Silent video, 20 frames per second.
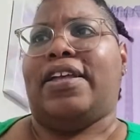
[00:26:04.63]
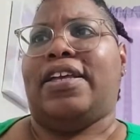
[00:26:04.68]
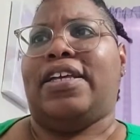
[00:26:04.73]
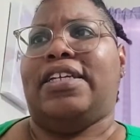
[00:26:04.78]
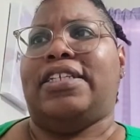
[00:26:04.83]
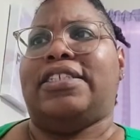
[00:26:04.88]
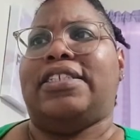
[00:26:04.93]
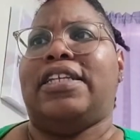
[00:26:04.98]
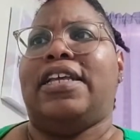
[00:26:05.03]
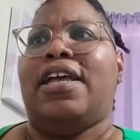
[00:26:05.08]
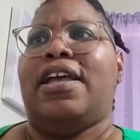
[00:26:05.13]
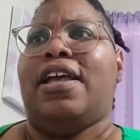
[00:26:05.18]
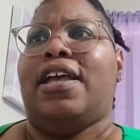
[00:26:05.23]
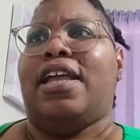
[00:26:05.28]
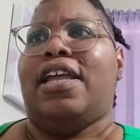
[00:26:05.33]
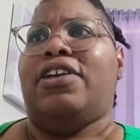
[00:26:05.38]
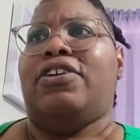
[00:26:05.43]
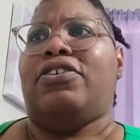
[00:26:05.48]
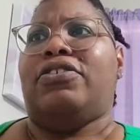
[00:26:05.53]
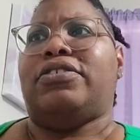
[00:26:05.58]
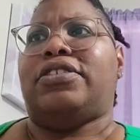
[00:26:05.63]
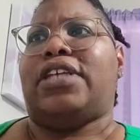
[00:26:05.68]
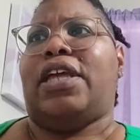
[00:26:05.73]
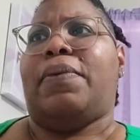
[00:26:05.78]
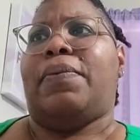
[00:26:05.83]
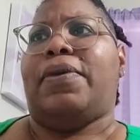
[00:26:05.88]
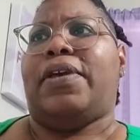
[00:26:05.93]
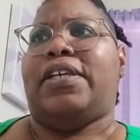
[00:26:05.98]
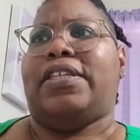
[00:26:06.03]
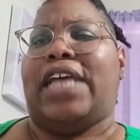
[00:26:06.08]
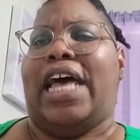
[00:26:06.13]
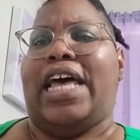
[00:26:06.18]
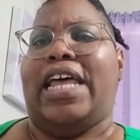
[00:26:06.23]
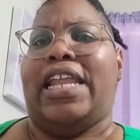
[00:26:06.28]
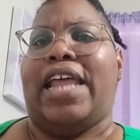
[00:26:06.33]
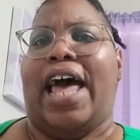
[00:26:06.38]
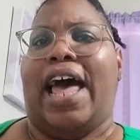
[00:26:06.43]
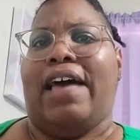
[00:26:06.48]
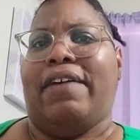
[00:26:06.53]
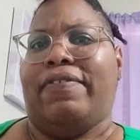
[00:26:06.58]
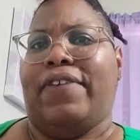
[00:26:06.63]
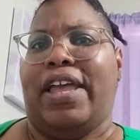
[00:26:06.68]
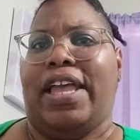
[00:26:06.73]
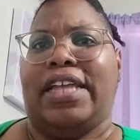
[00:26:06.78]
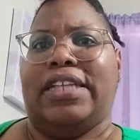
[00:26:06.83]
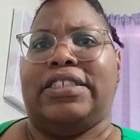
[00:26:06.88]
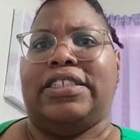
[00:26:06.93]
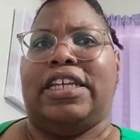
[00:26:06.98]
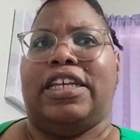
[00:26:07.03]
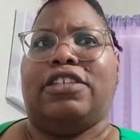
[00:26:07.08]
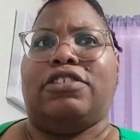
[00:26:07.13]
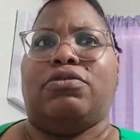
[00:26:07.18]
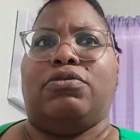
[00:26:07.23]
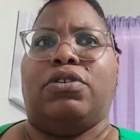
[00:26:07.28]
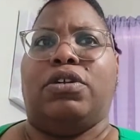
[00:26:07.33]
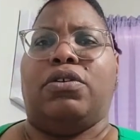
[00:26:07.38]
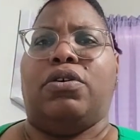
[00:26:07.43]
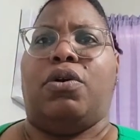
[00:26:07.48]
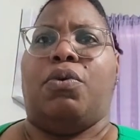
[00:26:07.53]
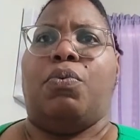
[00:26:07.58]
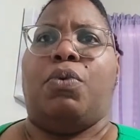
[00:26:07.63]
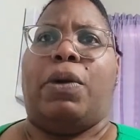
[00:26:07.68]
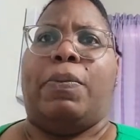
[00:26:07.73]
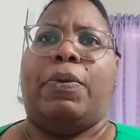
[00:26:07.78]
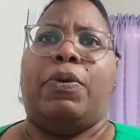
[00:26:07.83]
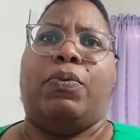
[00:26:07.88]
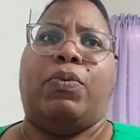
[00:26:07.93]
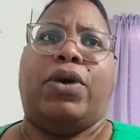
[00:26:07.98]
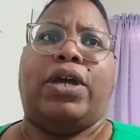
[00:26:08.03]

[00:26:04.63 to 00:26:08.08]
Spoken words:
because he gonna say, because I've had sex with a woman